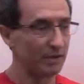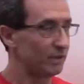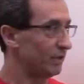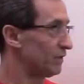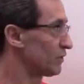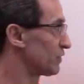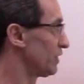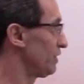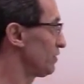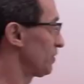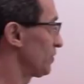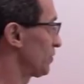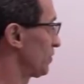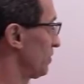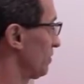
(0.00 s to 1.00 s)
It is
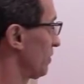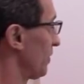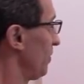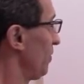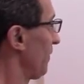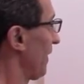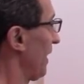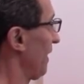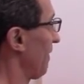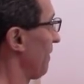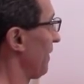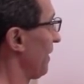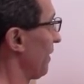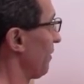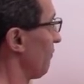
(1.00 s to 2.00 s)
interesting to know that
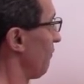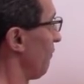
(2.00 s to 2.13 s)
the